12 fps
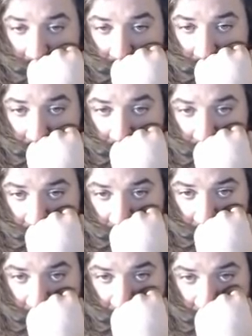
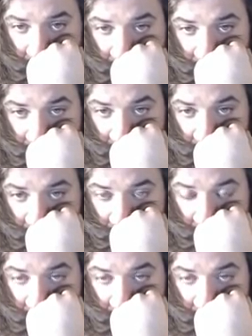(no one is talking)